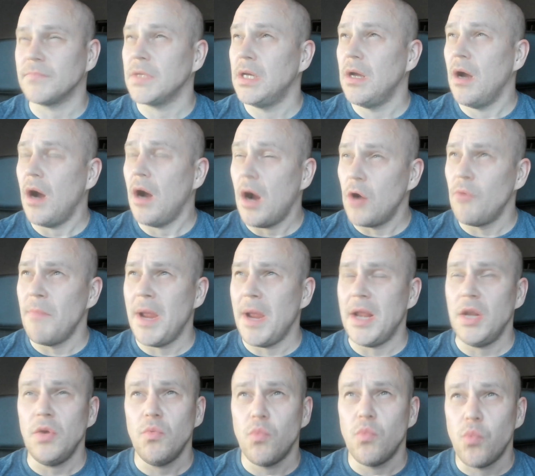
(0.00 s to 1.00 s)
Iron
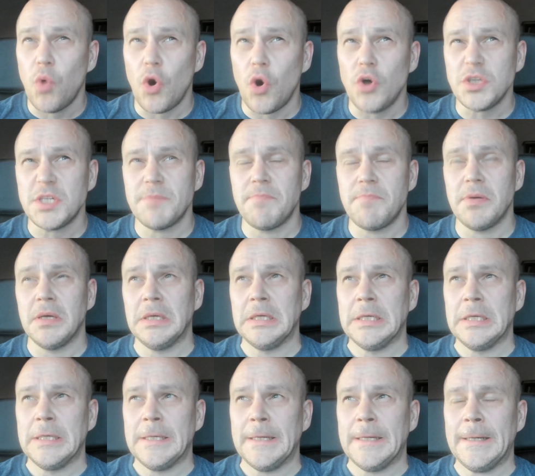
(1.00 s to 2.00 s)
Maiden, Wasp,
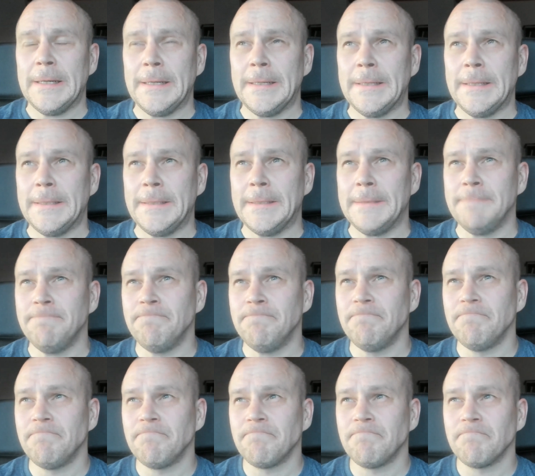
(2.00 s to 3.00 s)
um,
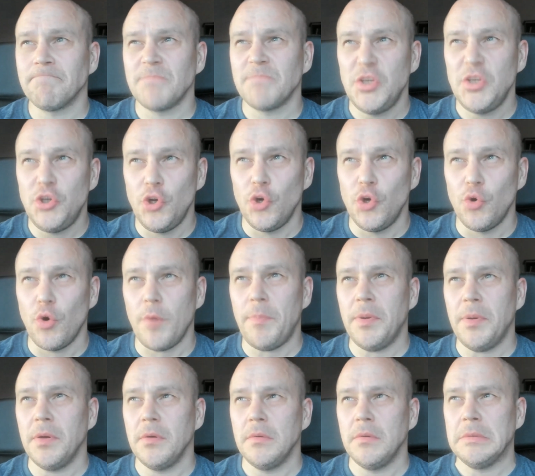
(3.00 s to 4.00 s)
Europe,
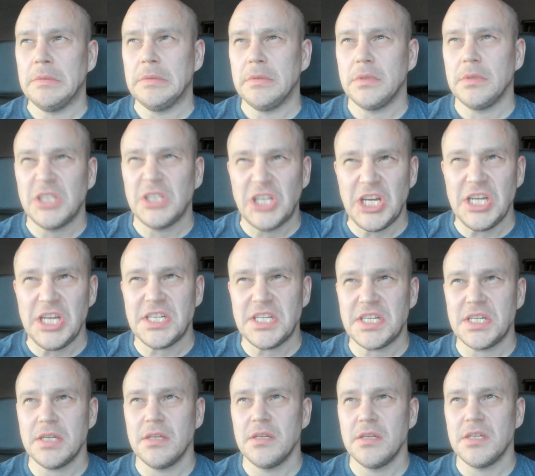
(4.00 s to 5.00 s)

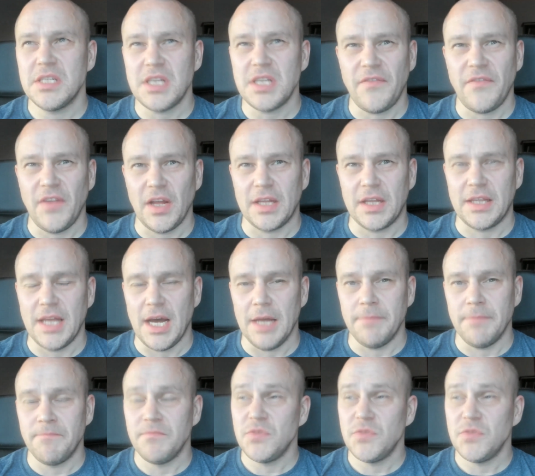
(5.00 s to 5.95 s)
Kiss, stuff like that.